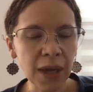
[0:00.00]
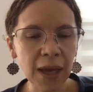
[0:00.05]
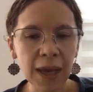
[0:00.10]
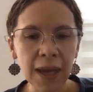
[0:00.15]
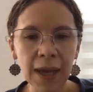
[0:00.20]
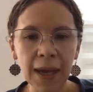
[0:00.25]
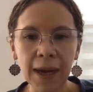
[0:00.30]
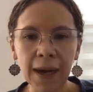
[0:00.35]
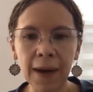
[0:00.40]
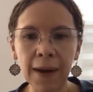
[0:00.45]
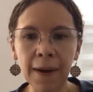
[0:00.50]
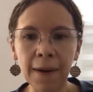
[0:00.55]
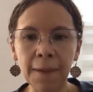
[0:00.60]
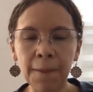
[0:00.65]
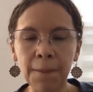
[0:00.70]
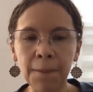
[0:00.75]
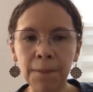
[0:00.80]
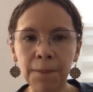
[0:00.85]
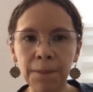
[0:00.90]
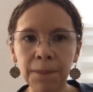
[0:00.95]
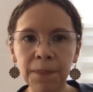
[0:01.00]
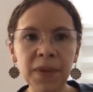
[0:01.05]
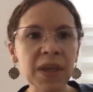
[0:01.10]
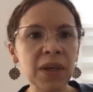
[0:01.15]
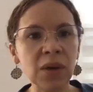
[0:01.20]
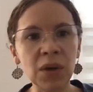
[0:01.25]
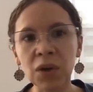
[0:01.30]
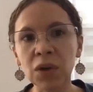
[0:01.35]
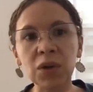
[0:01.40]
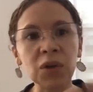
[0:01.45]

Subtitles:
talking about the